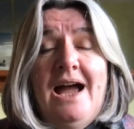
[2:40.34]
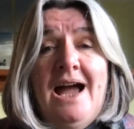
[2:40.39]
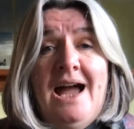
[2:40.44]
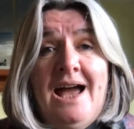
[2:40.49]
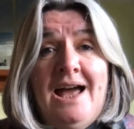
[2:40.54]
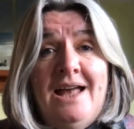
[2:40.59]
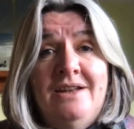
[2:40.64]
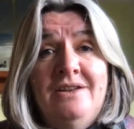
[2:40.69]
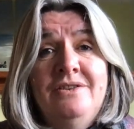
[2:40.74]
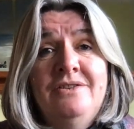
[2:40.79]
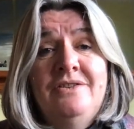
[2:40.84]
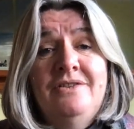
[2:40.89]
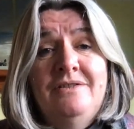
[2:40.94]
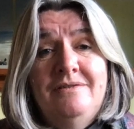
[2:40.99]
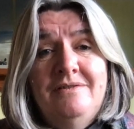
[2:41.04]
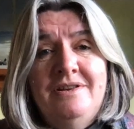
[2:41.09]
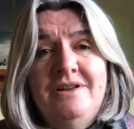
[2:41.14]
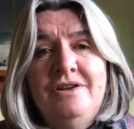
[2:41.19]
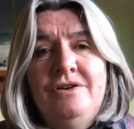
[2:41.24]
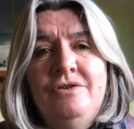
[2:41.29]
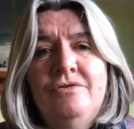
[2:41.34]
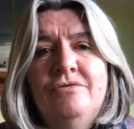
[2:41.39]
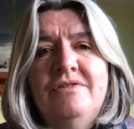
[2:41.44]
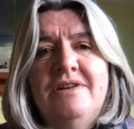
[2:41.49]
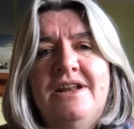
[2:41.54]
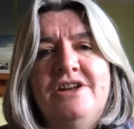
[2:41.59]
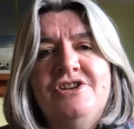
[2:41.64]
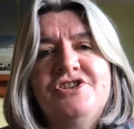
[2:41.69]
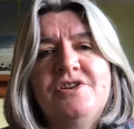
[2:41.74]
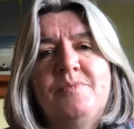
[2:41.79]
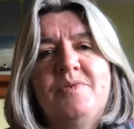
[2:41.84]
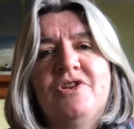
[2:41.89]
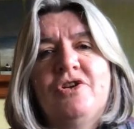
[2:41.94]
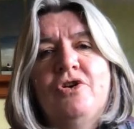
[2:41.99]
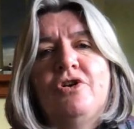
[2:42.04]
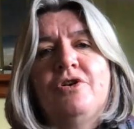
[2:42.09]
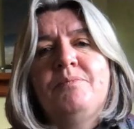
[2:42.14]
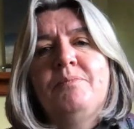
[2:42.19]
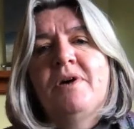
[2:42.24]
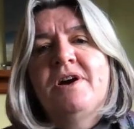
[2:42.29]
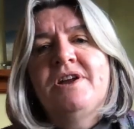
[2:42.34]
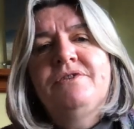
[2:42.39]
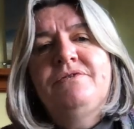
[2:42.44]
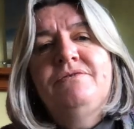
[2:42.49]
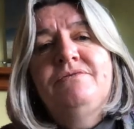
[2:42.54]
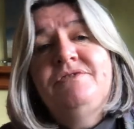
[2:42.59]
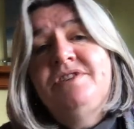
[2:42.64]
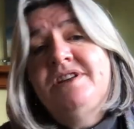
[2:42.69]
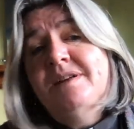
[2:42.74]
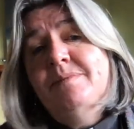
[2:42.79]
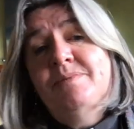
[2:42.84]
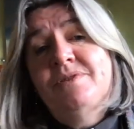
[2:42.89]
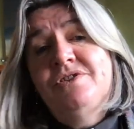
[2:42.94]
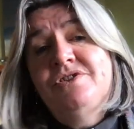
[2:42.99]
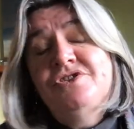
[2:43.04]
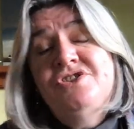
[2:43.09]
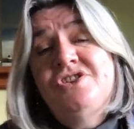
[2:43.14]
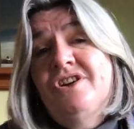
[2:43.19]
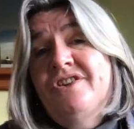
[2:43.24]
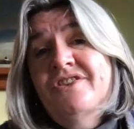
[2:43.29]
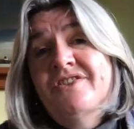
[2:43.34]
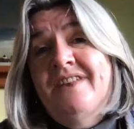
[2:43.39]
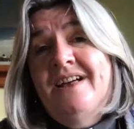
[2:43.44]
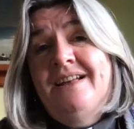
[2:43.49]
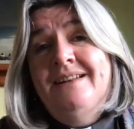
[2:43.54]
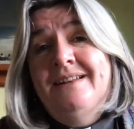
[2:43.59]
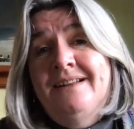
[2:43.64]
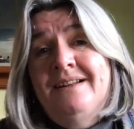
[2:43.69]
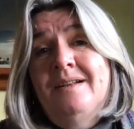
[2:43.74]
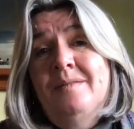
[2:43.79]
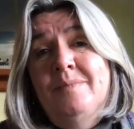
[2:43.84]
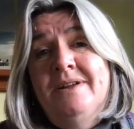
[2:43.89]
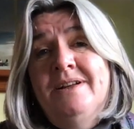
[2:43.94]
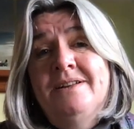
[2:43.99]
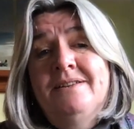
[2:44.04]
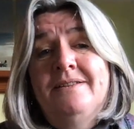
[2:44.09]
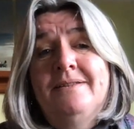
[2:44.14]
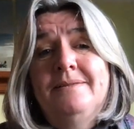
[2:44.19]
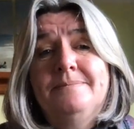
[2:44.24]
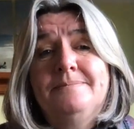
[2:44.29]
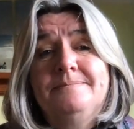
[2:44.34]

And that your relationship with God might have deepened just that little bit.